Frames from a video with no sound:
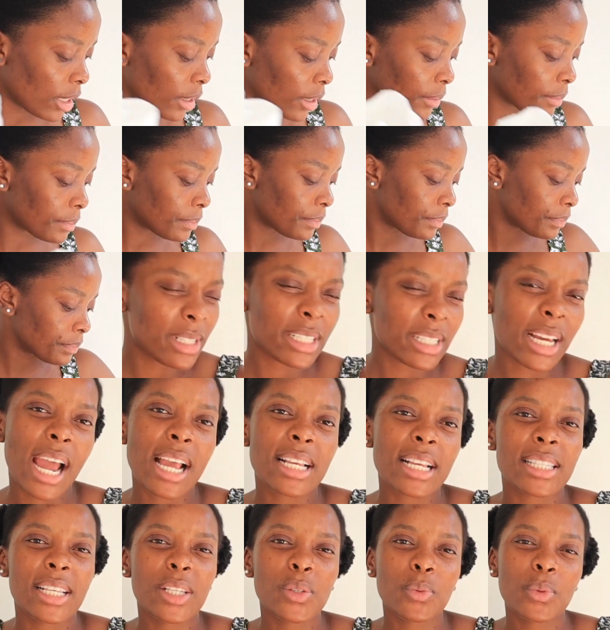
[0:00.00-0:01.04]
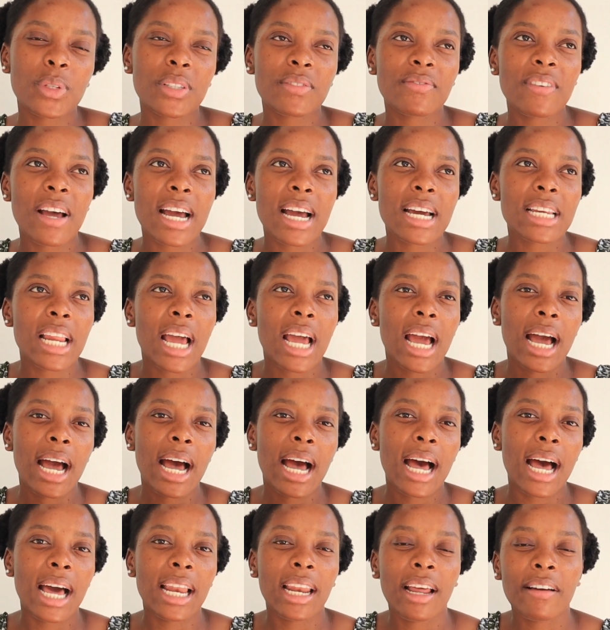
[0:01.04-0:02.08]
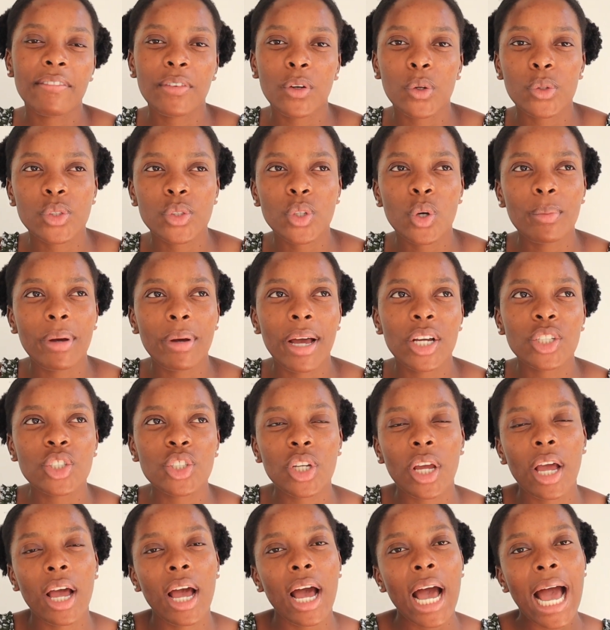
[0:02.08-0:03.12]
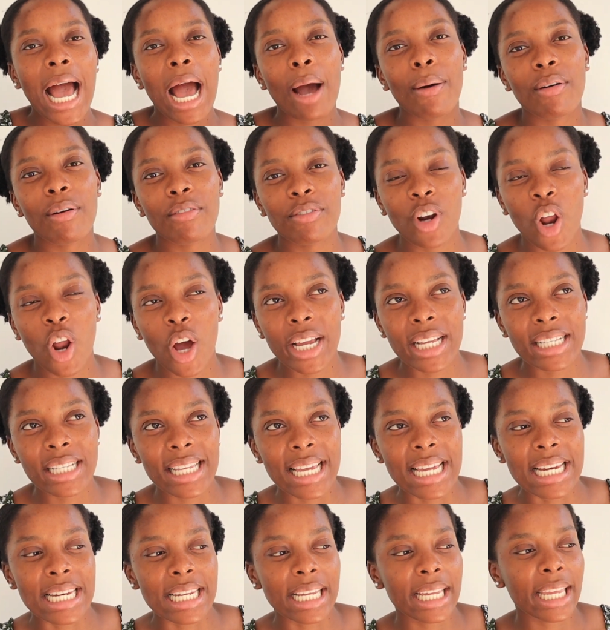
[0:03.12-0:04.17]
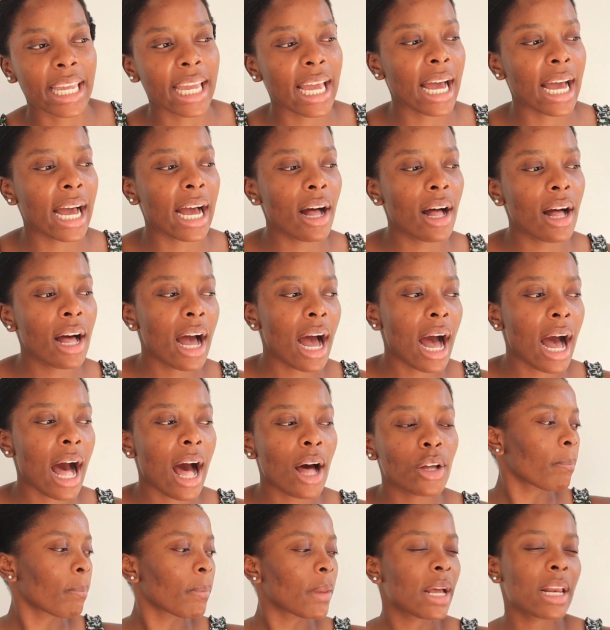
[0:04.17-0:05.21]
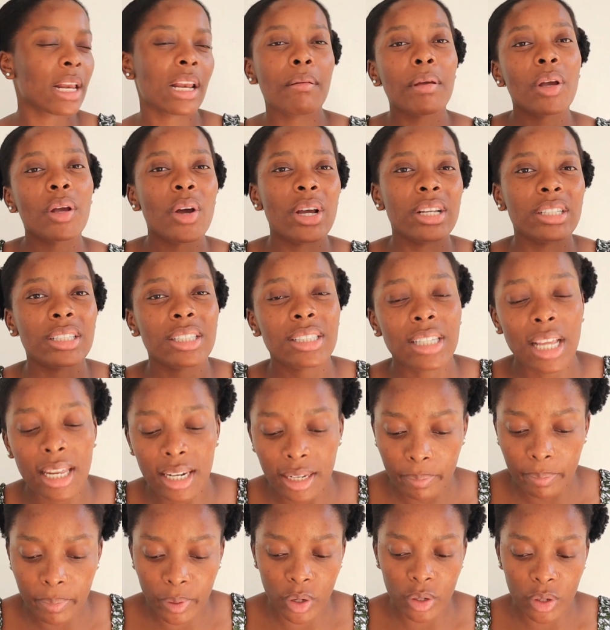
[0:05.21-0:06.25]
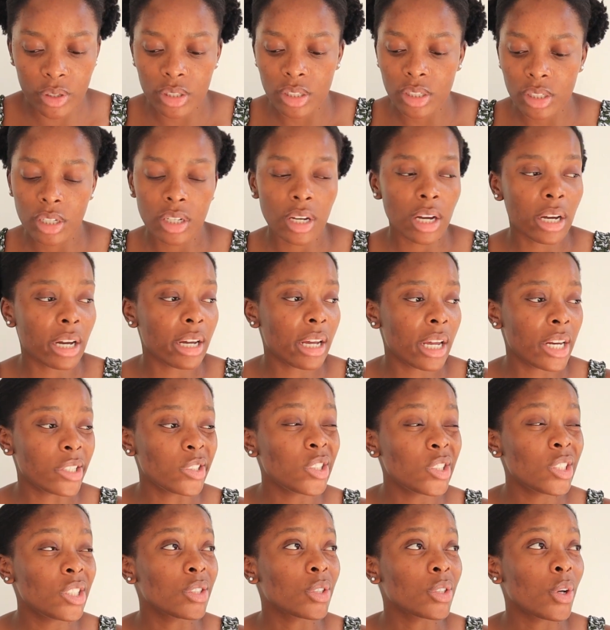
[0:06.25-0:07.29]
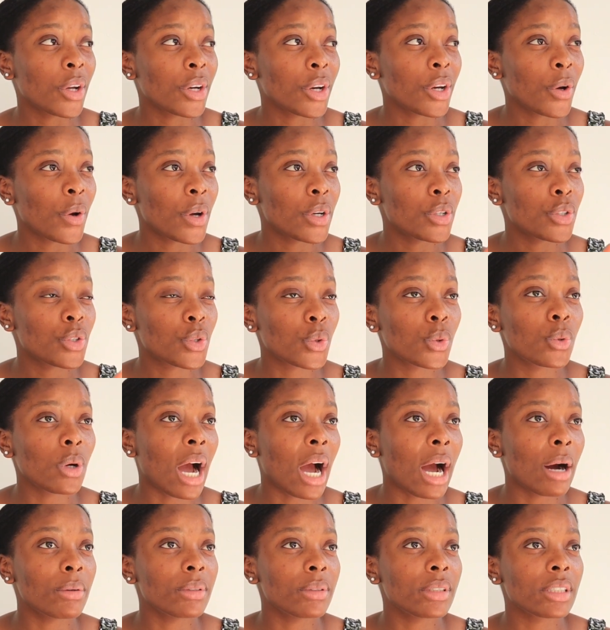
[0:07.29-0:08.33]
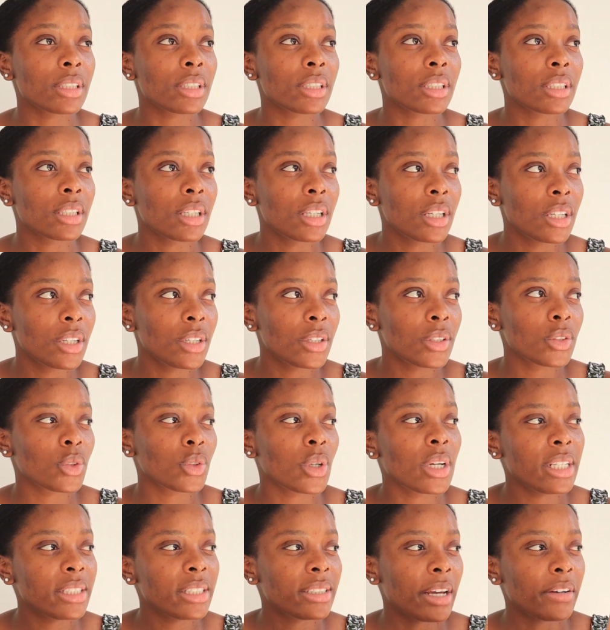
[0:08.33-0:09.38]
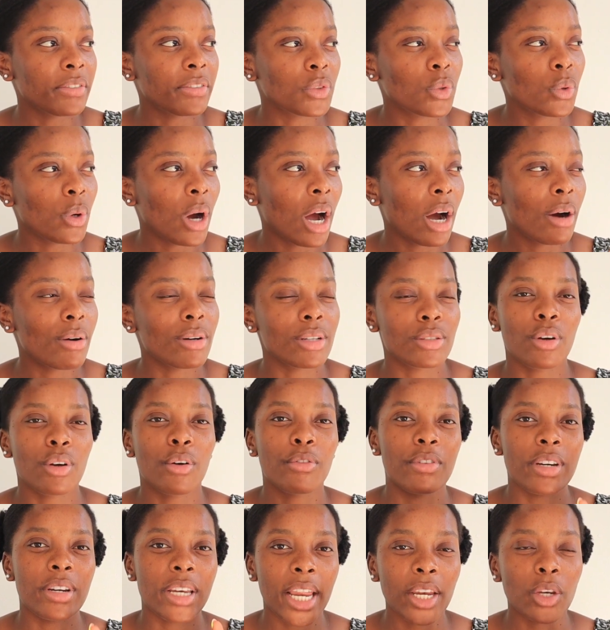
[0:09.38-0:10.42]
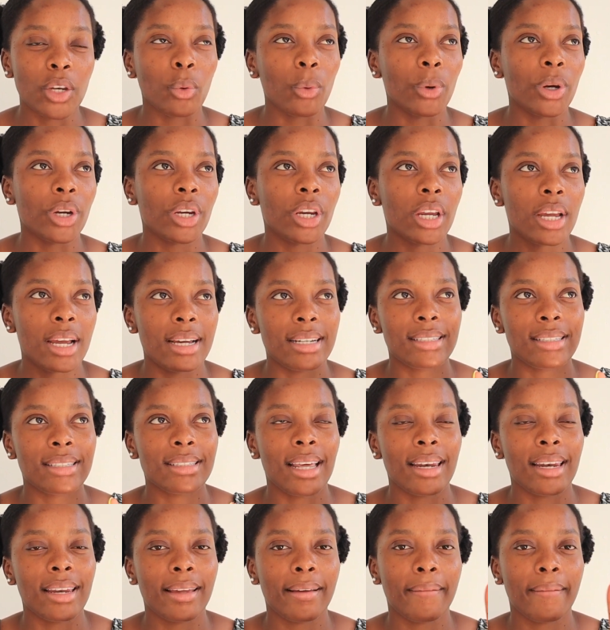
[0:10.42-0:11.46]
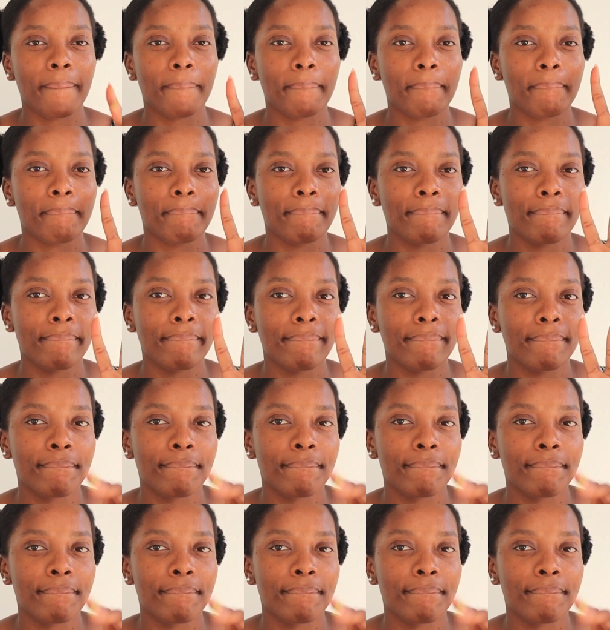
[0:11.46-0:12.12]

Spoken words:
Anyways guys, this was fun, I love you all so much. Our vlog is ending here. Let me go and study, because the shoot is gonna go in 2 hours, so at least I have 2 hours of network and studying.